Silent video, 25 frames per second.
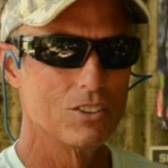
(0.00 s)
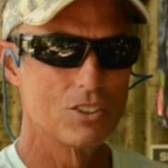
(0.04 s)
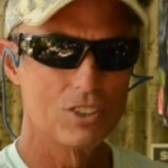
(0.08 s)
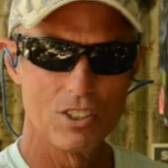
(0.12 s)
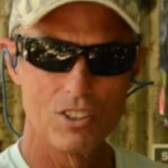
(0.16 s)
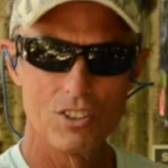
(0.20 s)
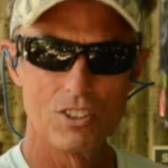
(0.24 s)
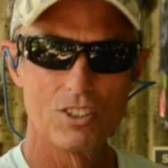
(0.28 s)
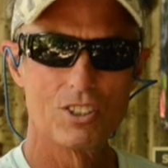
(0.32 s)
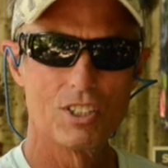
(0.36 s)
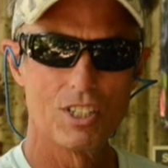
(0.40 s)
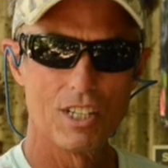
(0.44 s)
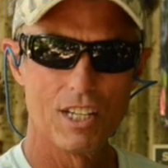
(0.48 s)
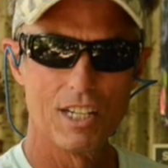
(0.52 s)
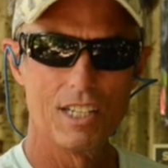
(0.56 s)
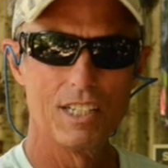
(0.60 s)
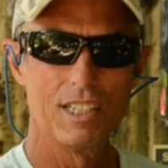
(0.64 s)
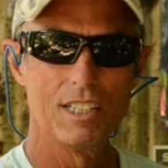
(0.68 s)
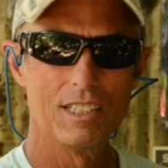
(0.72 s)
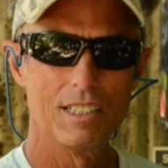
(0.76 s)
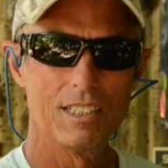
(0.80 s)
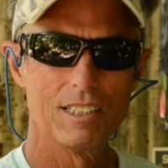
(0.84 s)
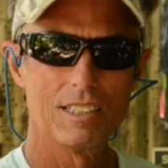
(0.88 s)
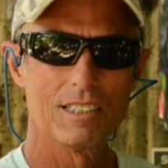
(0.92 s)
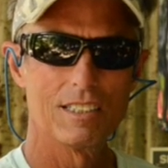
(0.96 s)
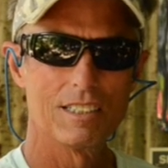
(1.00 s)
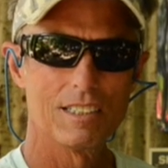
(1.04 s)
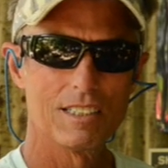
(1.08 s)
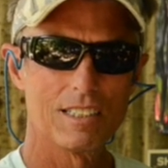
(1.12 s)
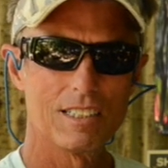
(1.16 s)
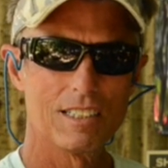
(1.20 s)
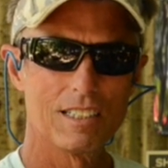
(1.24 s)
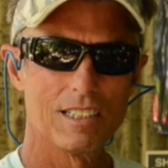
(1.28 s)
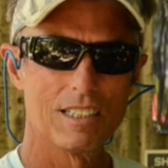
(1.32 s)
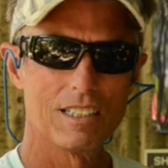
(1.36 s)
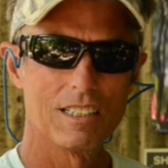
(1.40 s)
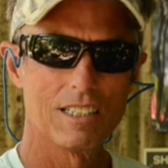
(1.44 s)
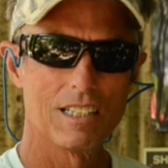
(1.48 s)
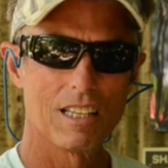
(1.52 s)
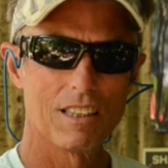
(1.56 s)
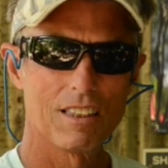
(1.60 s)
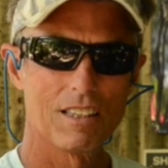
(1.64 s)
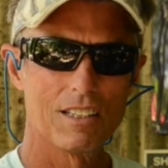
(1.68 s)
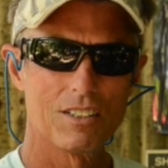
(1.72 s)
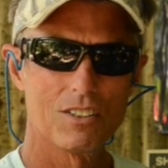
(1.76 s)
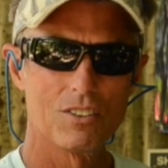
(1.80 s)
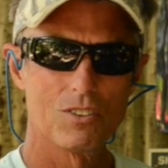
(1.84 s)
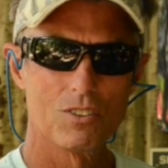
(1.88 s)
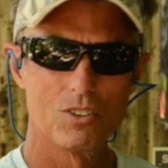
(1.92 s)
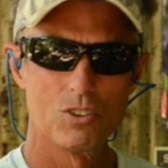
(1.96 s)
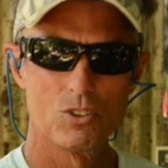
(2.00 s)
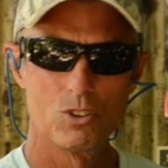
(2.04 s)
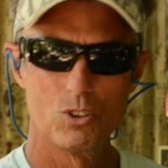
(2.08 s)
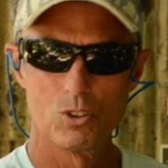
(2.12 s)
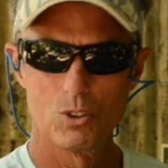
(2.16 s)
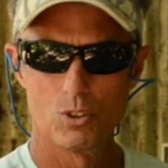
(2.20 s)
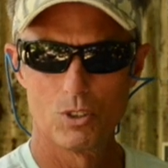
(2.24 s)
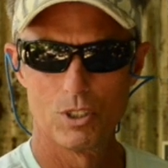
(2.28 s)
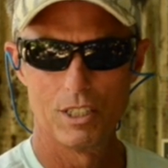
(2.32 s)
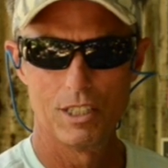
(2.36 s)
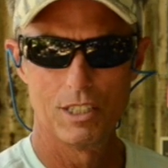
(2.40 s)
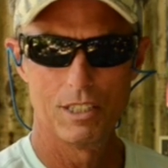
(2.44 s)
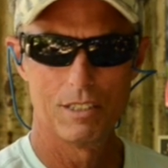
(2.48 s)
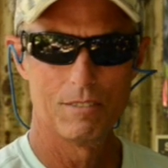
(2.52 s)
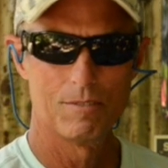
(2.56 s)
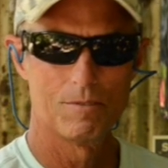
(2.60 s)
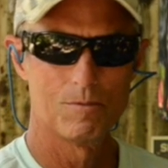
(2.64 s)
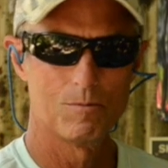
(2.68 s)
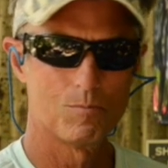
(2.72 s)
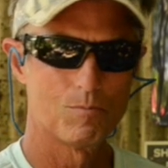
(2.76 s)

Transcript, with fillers: entertaining, and I think you'll enjoy it.